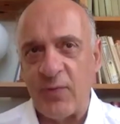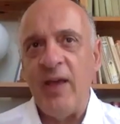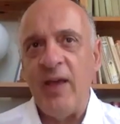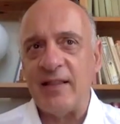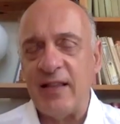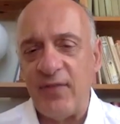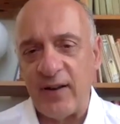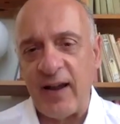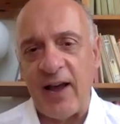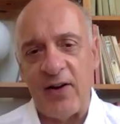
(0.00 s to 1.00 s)
is a
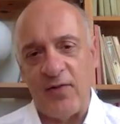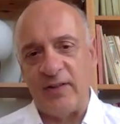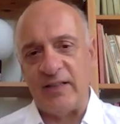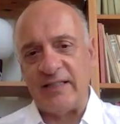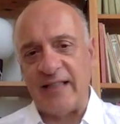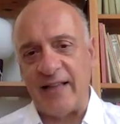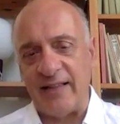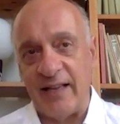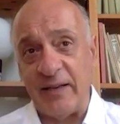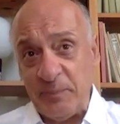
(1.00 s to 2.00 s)
different kind of
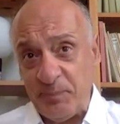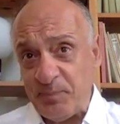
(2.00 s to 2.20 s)
understanding,